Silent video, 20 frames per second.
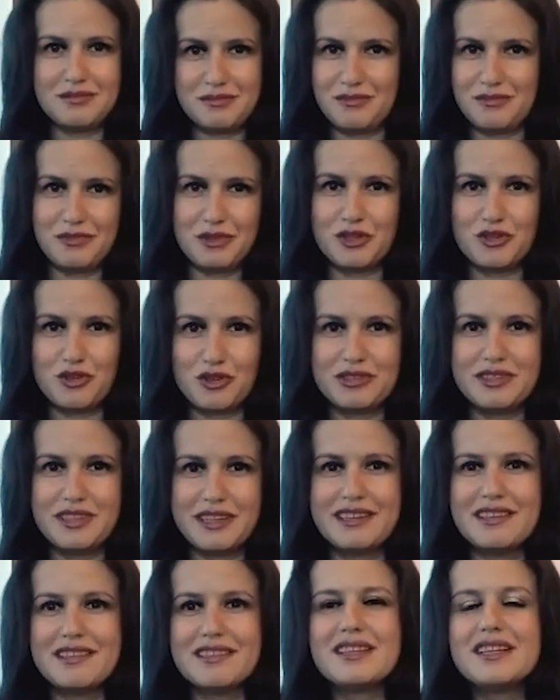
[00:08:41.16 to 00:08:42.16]
we're not
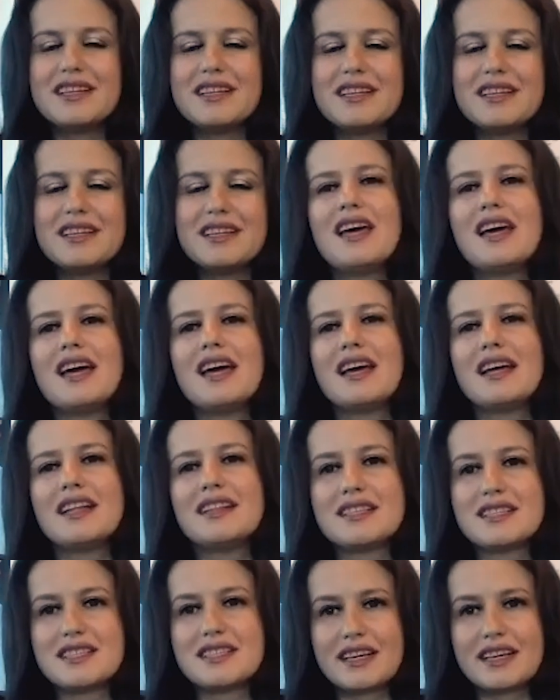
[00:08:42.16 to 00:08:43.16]
there.
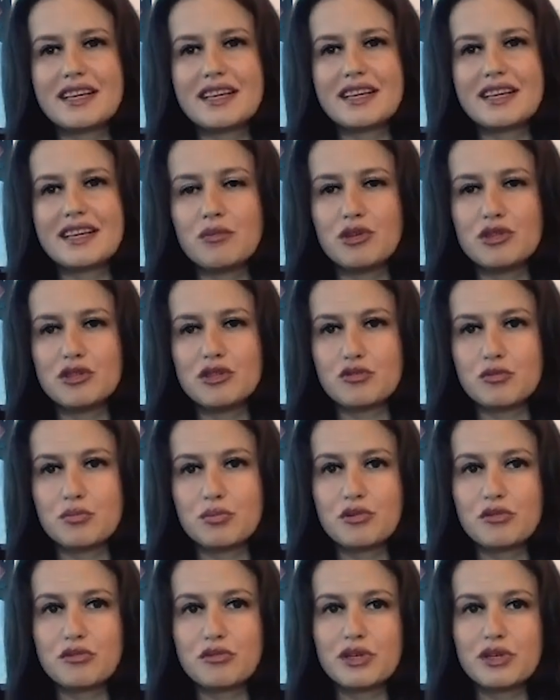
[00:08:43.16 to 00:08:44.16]
The second, we wanted to
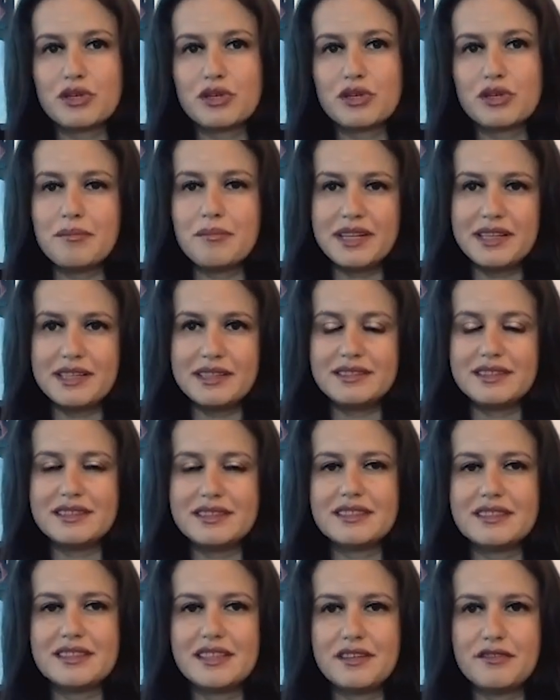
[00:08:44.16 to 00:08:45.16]
prove reliability,
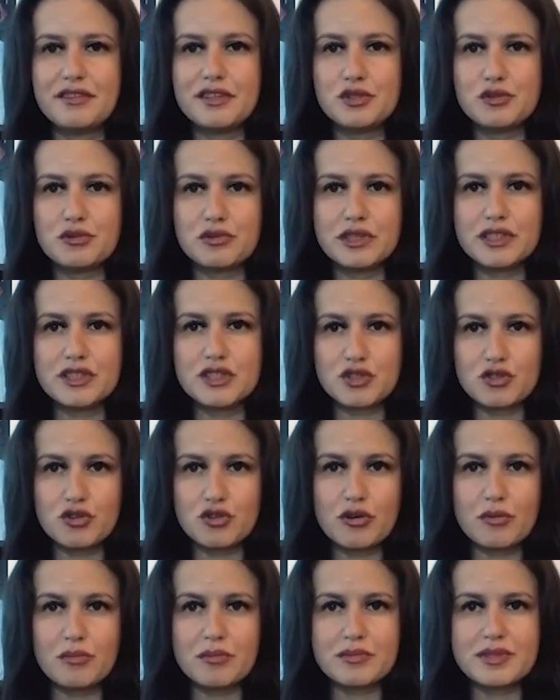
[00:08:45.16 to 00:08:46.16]
that even during
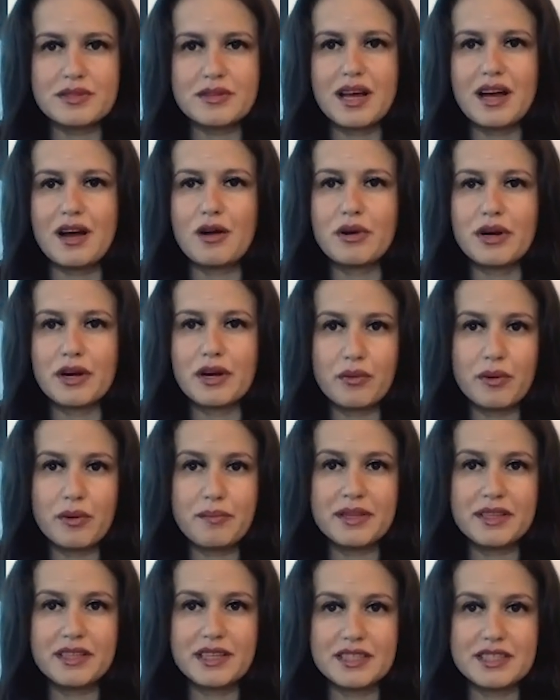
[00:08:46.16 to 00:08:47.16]
storm, our
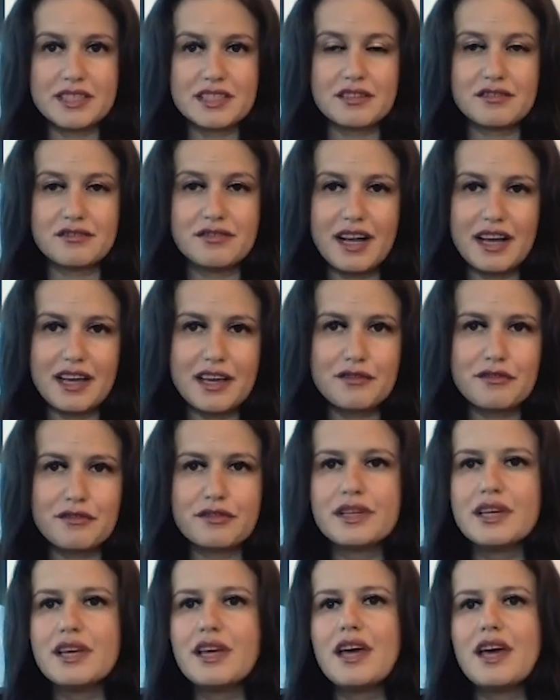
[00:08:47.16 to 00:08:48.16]
equipment can survive.
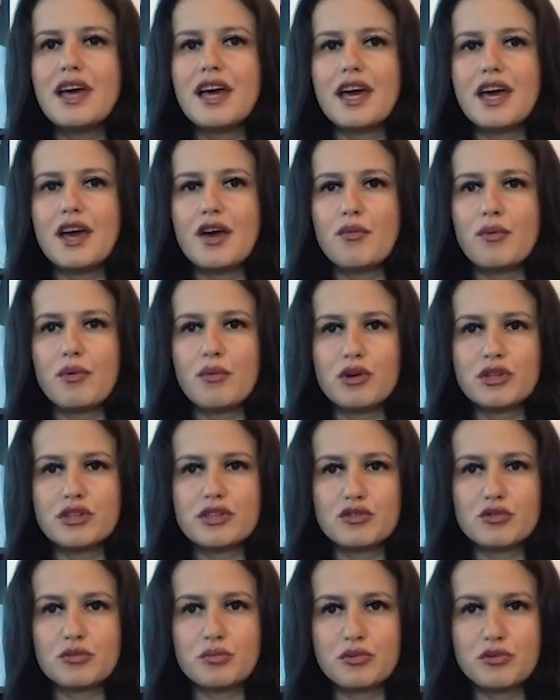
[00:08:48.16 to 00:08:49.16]
We wanted
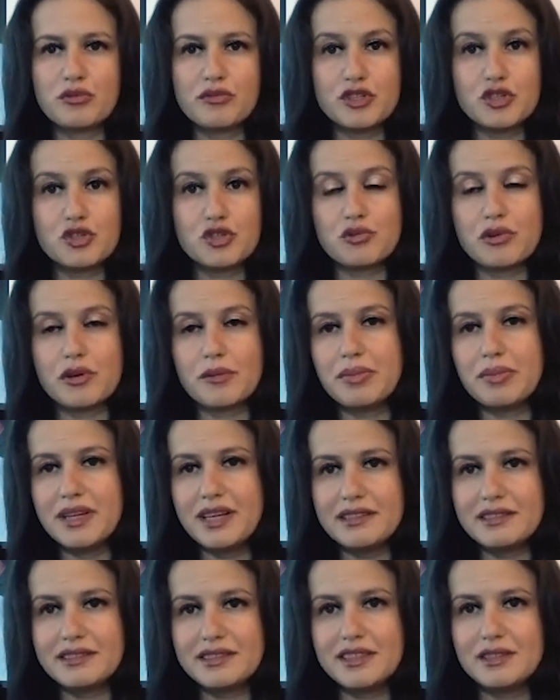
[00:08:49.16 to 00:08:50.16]
to prove
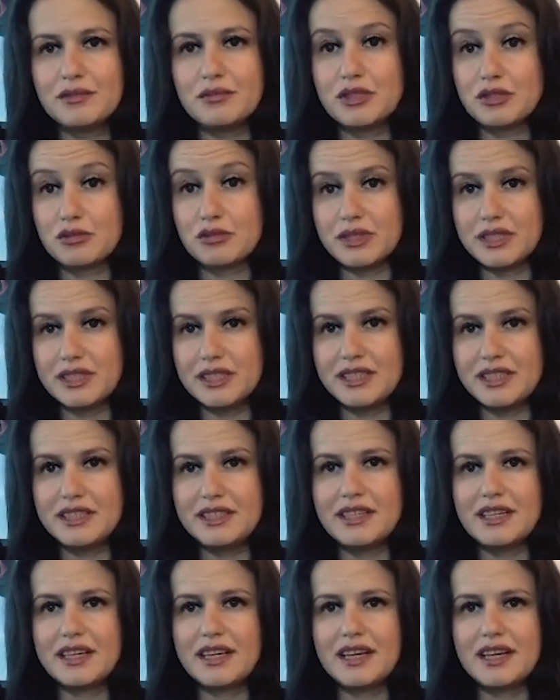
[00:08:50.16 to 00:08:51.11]
insurability, which we did,